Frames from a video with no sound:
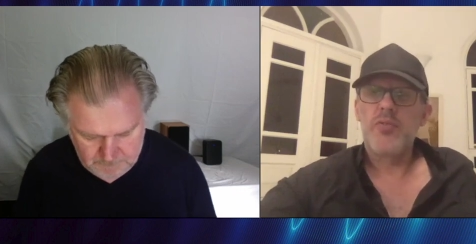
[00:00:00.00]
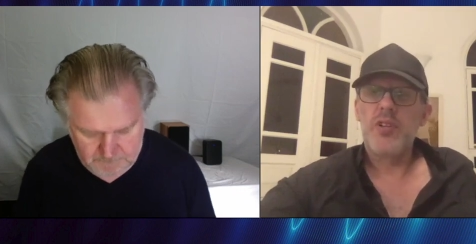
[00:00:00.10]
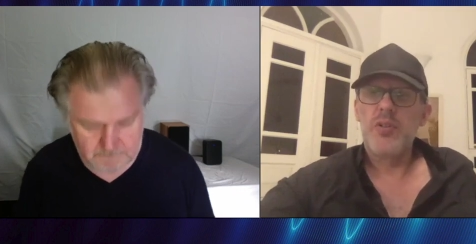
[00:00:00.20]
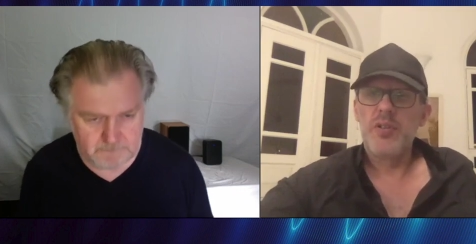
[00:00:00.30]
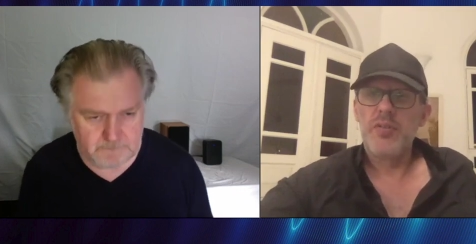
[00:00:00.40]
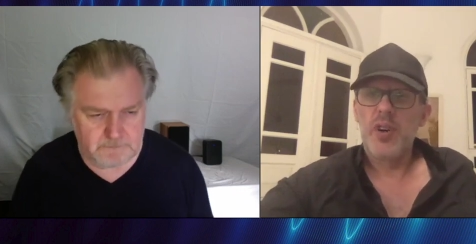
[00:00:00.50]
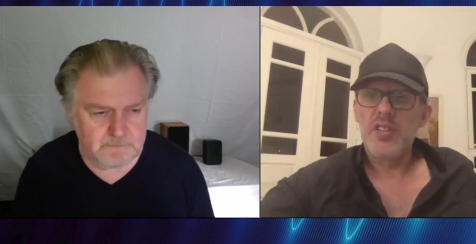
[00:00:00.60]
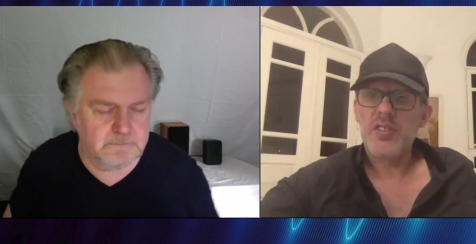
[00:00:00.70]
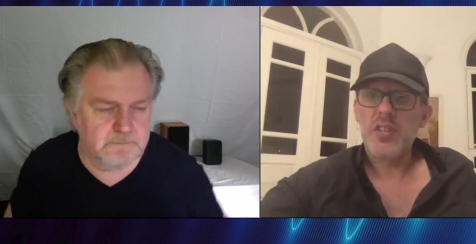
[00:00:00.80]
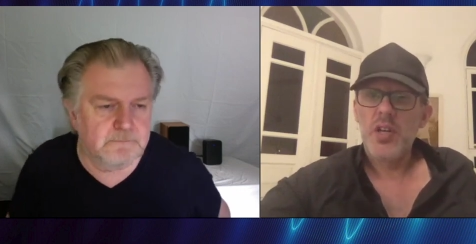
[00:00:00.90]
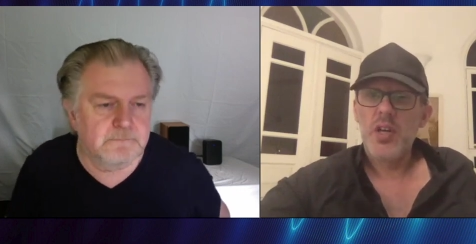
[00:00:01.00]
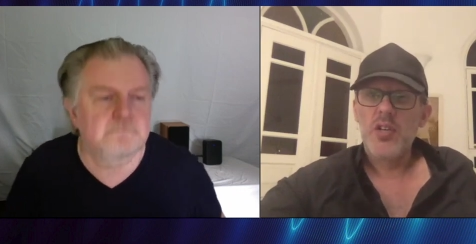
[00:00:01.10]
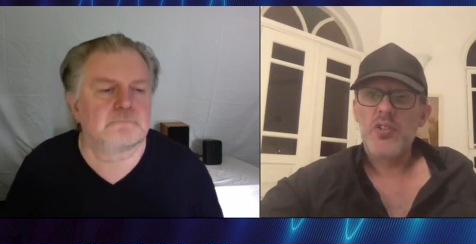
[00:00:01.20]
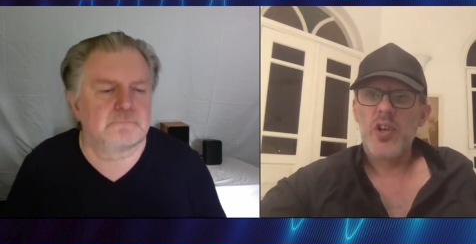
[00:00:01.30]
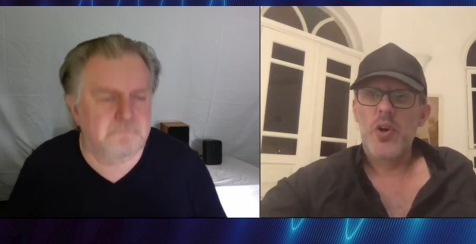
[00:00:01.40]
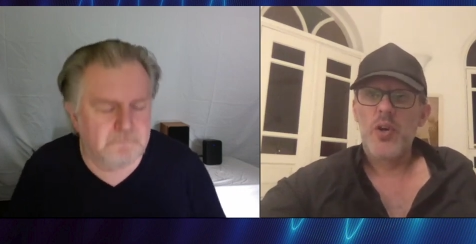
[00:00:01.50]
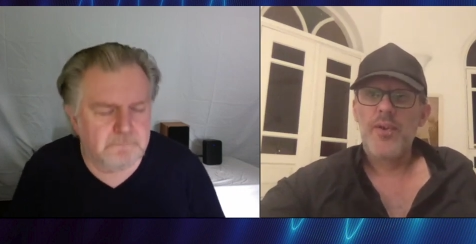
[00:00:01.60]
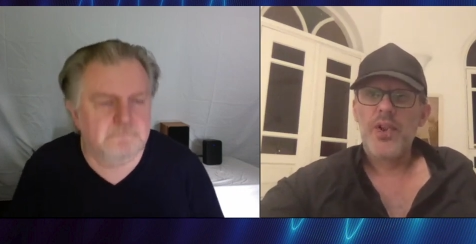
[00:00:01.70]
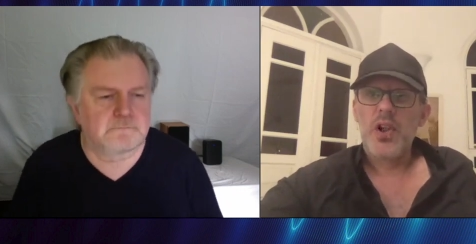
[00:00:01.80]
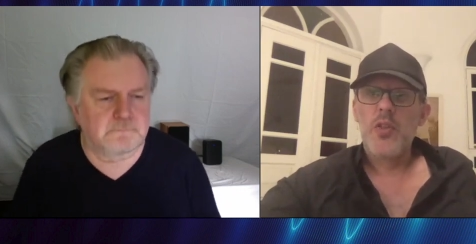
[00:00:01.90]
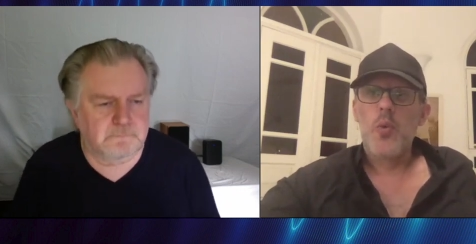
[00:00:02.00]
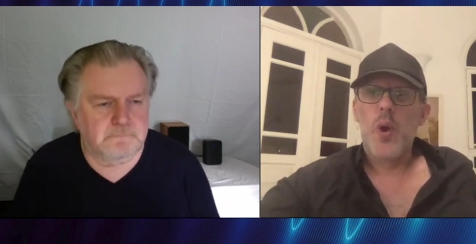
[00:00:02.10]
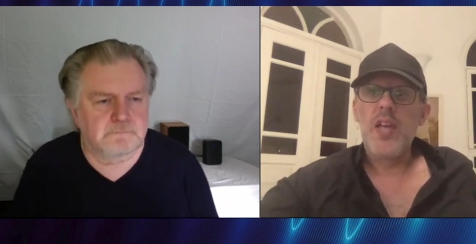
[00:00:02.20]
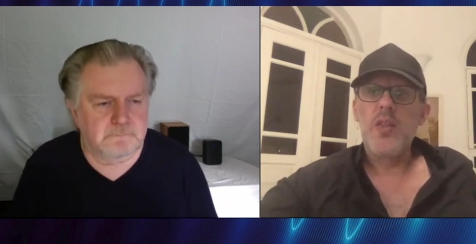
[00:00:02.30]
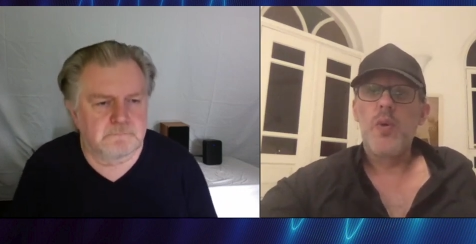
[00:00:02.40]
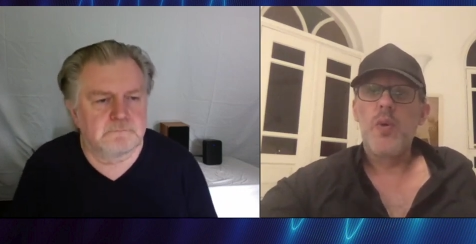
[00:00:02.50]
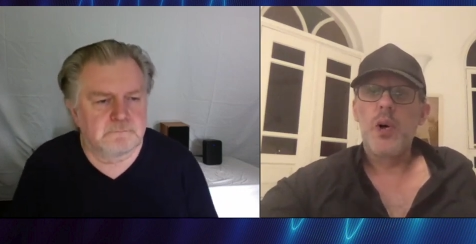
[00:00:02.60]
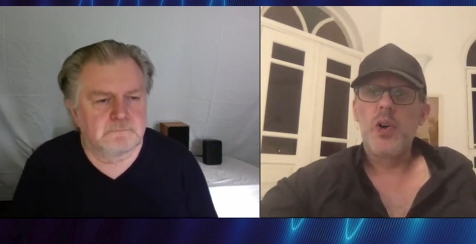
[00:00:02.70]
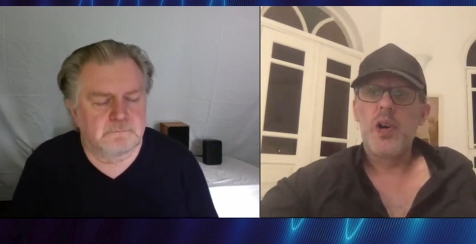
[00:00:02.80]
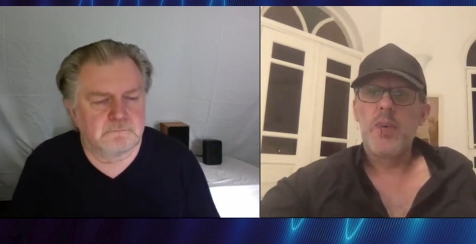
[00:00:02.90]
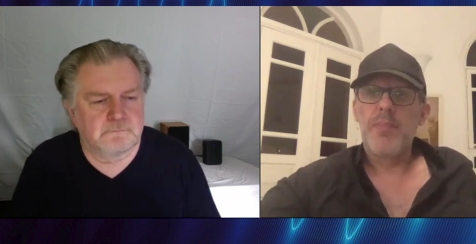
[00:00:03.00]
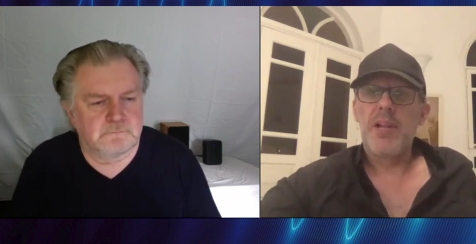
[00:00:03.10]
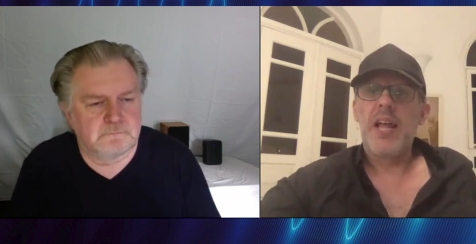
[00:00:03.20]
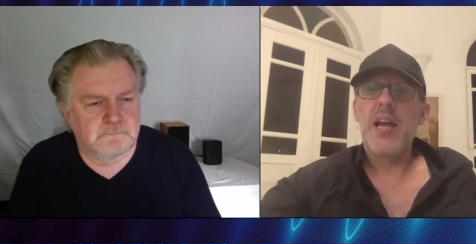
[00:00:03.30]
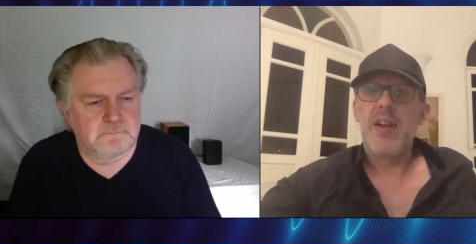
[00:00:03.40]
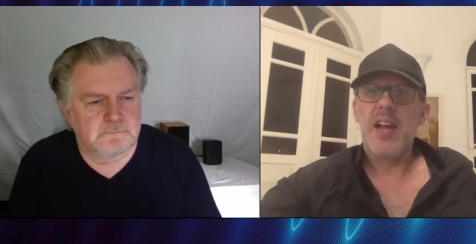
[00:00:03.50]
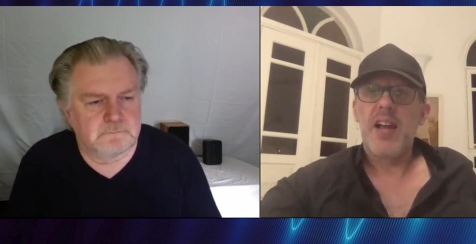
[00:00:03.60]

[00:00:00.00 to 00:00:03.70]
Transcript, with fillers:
Speaker 1: of screen or device. So the way that we built the player